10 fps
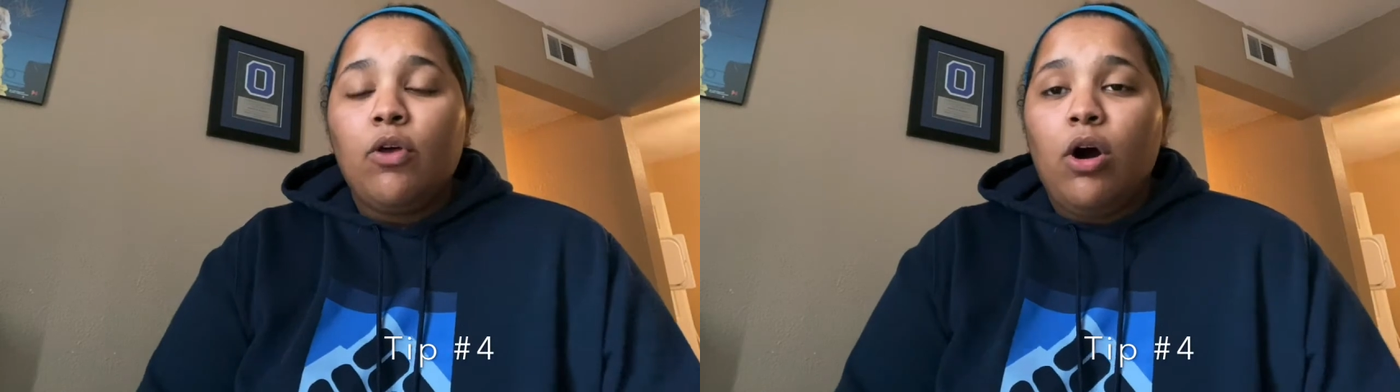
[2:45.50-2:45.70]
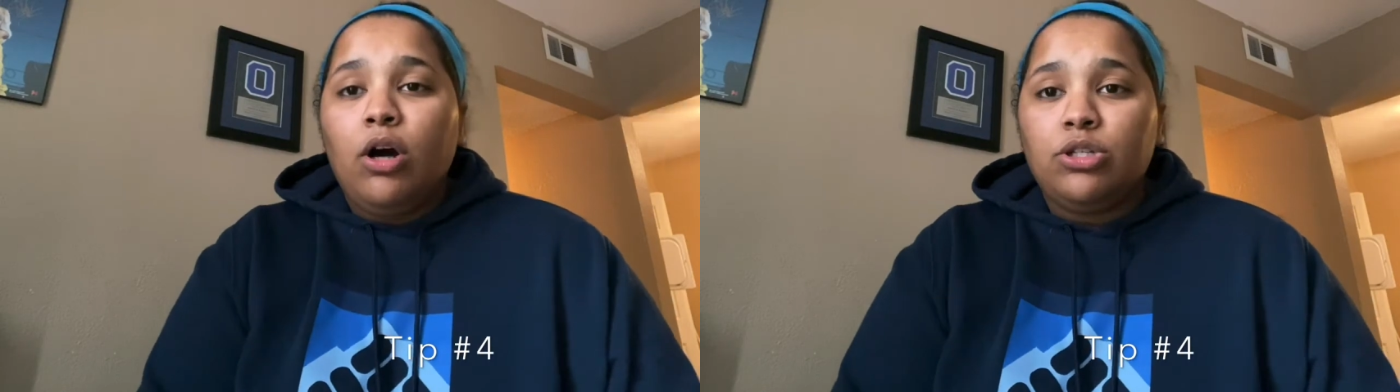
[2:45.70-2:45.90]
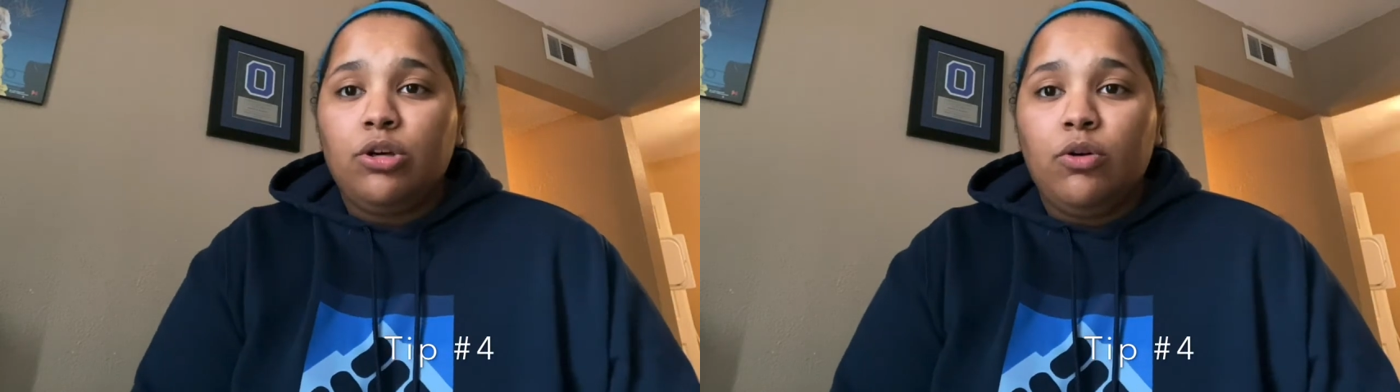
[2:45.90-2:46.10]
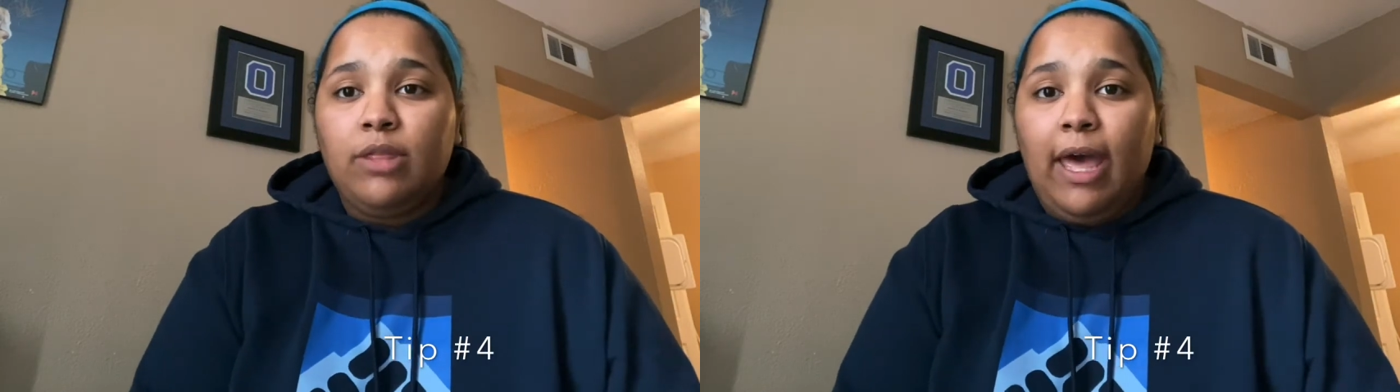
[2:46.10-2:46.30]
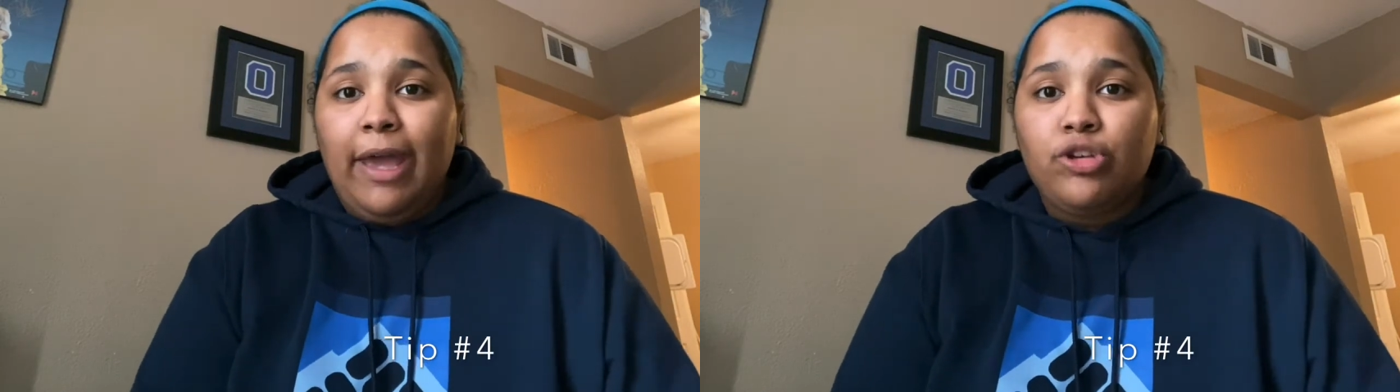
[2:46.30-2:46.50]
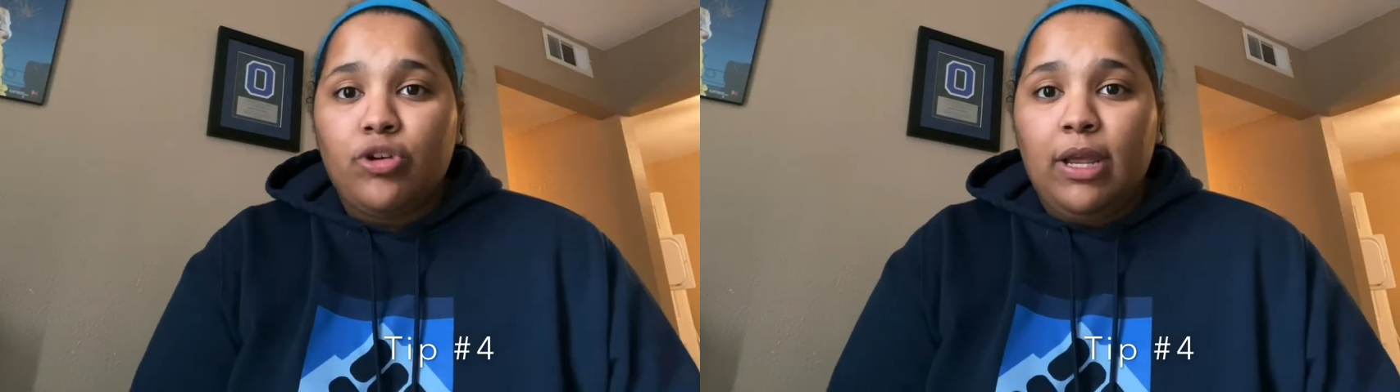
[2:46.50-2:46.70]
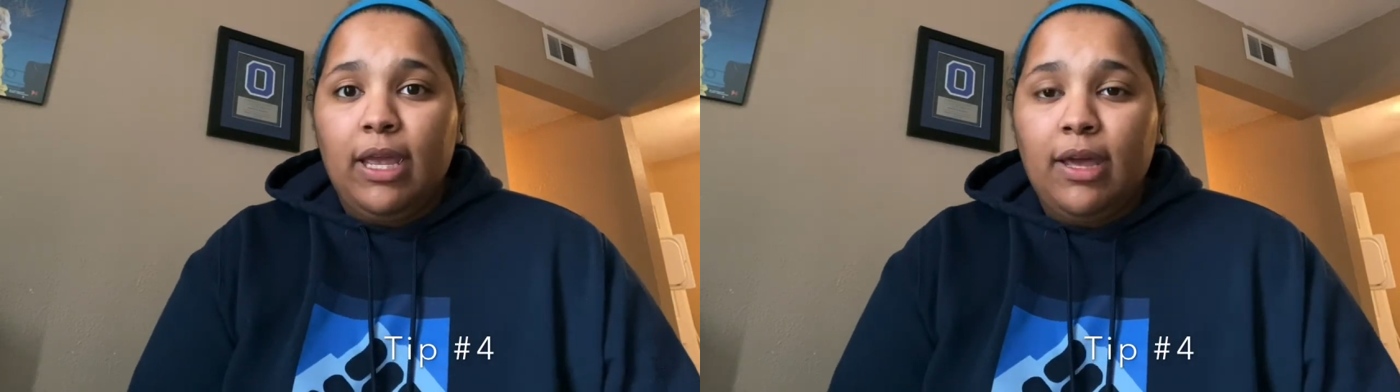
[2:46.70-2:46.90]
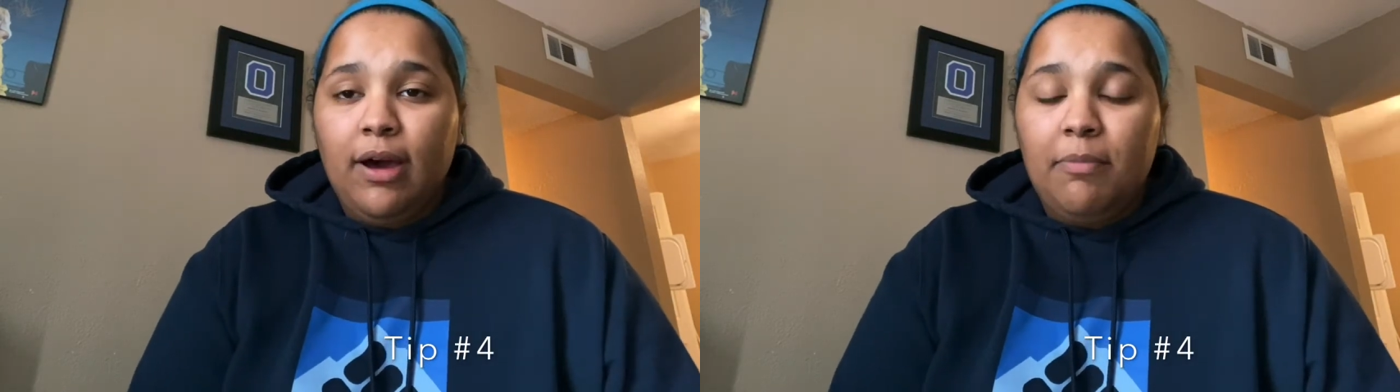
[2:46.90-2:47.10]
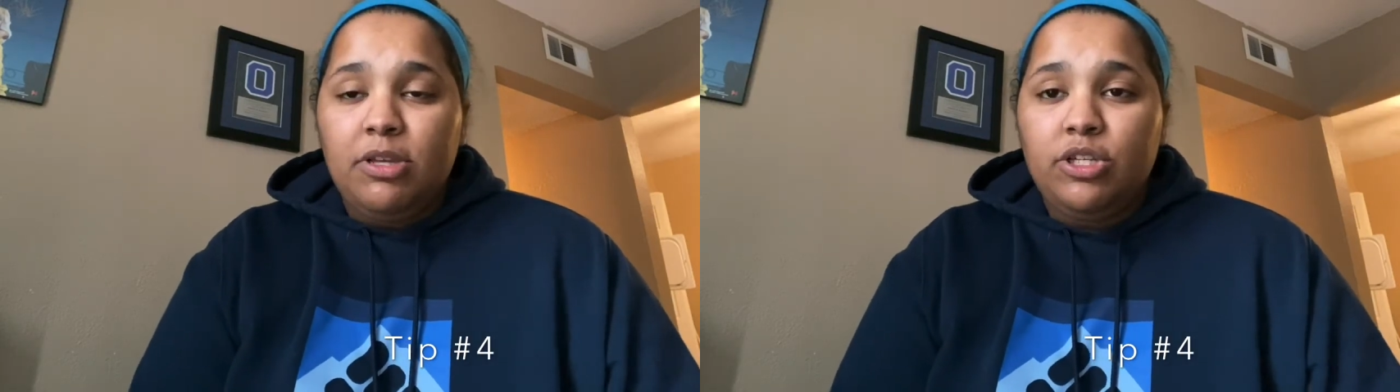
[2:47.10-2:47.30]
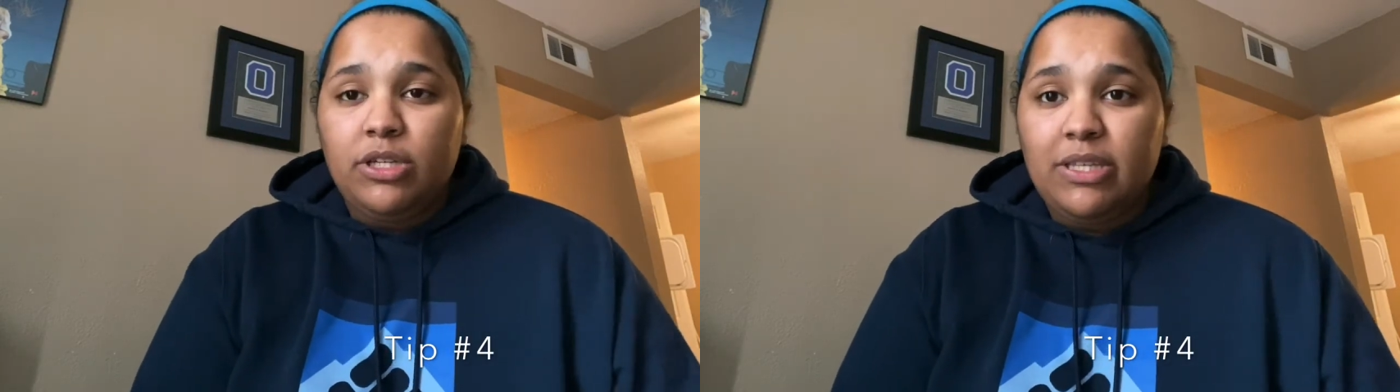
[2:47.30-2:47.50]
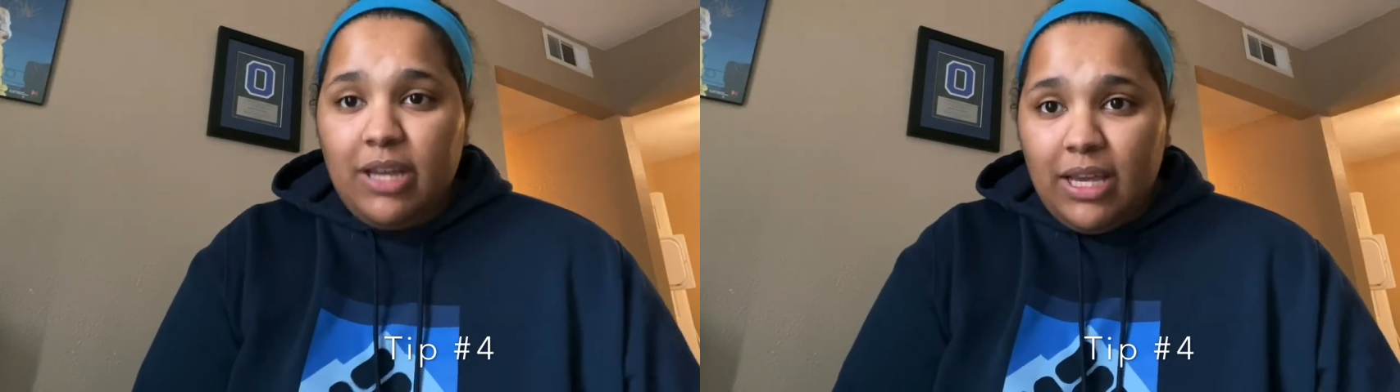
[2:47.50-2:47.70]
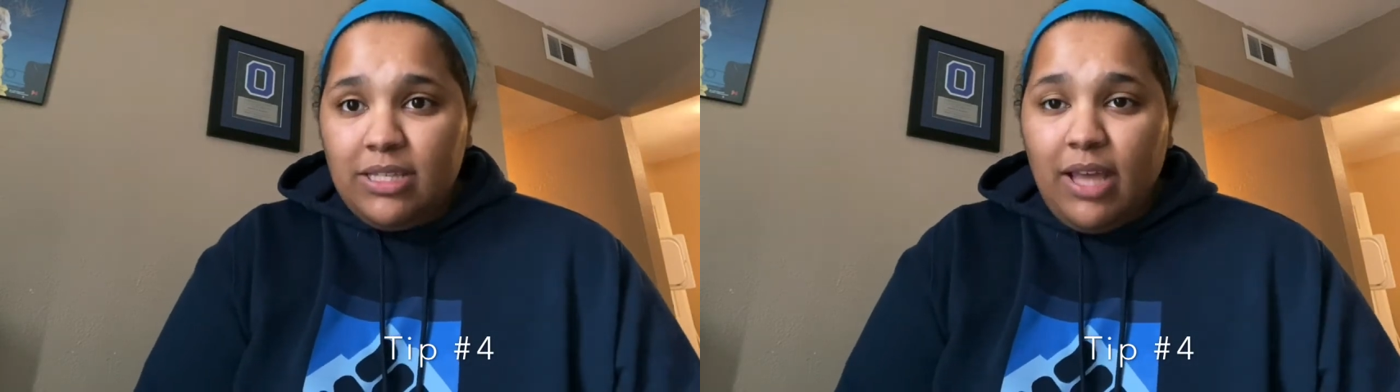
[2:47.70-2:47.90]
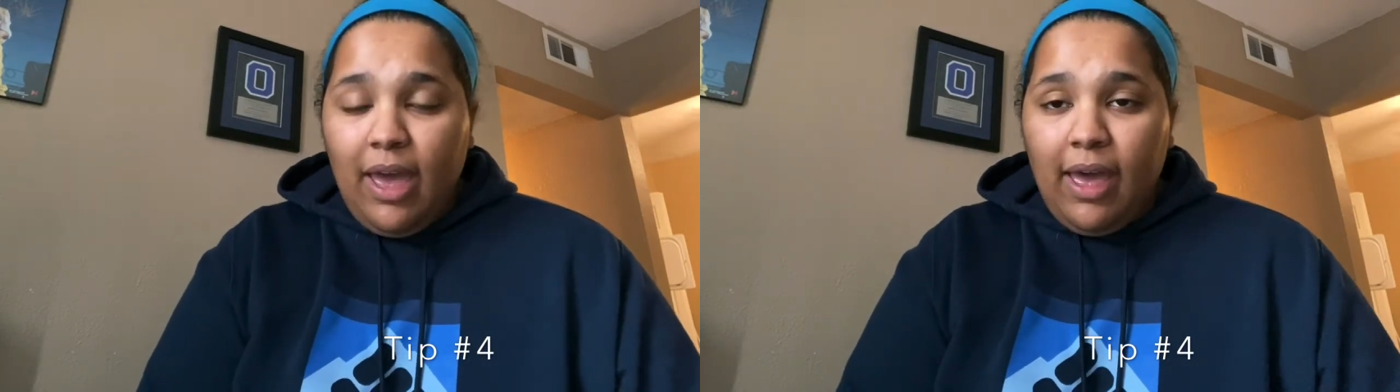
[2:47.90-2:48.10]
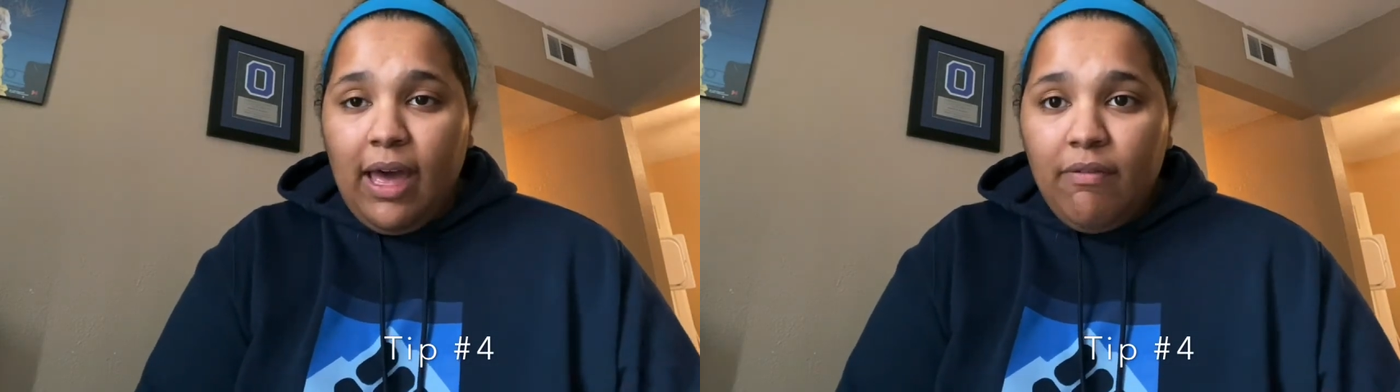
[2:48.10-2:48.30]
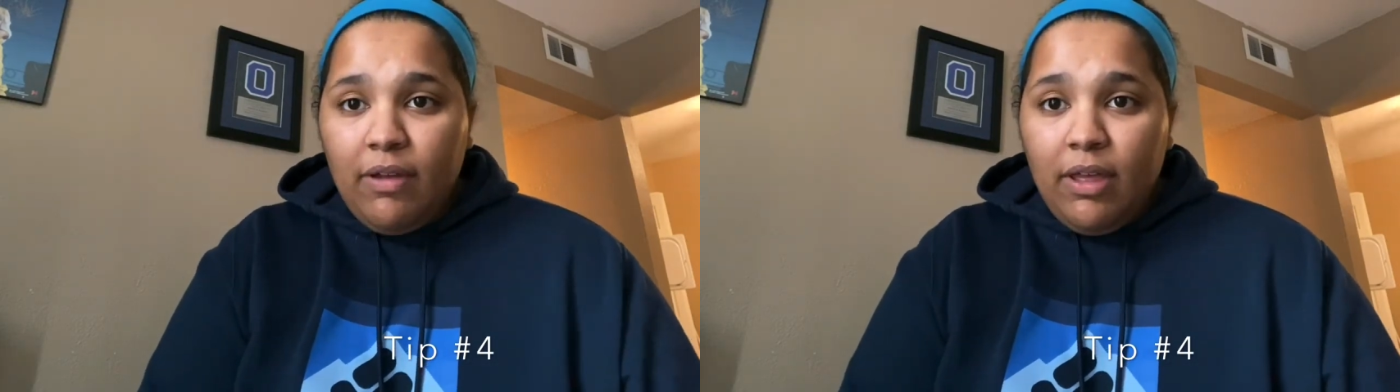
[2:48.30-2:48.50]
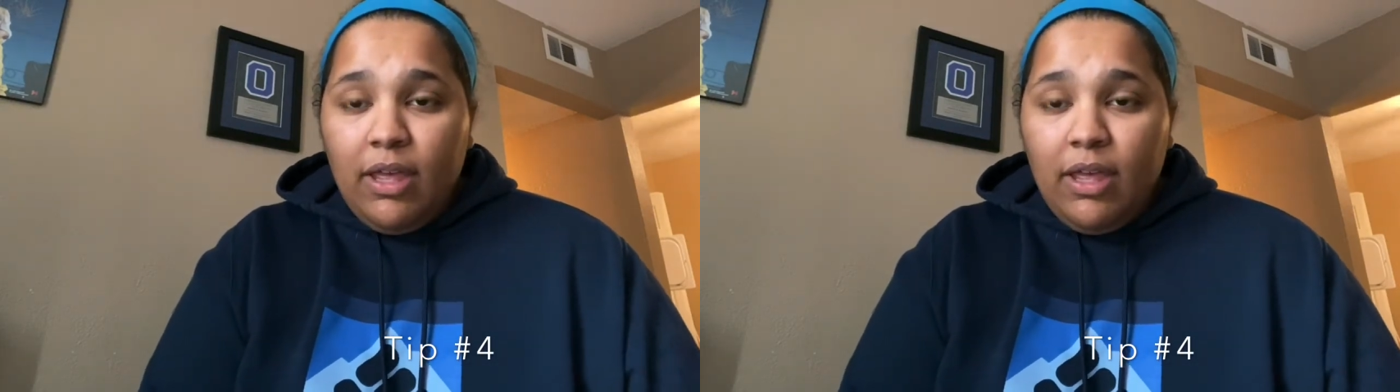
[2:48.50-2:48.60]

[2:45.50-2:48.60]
Also, the extra income is just nice to have.